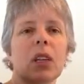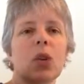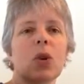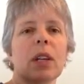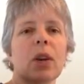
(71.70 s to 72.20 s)

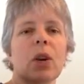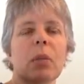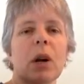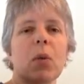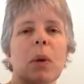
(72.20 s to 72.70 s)
you can go to
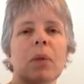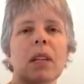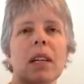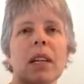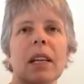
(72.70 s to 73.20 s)
my
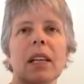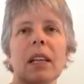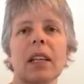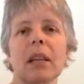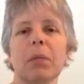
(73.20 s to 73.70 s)
website and
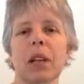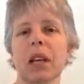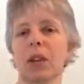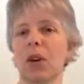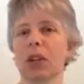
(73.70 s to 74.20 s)
get the play
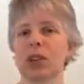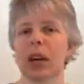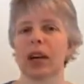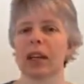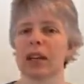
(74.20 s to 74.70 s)
along
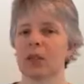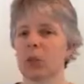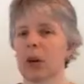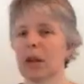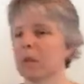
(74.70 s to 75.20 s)
track as
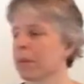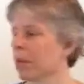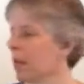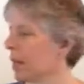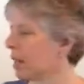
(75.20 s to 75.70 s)
well
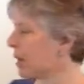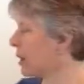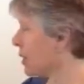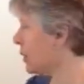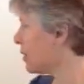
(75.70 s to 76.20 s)

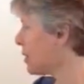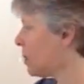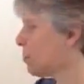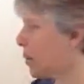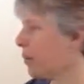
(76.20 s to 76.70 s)
at this
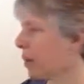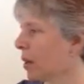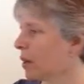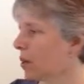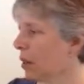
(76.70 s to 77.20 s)
tempo.
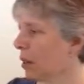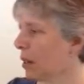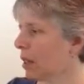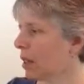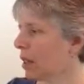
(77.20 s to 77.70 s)
So here
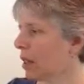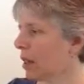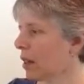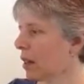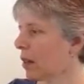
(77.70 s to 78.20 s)
it is,
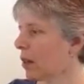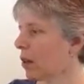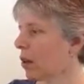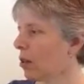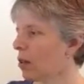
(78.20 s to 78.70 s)

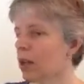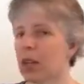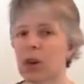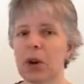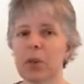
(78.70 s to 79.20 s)
Long
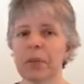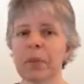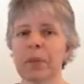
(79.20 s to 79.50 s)
Journey Home.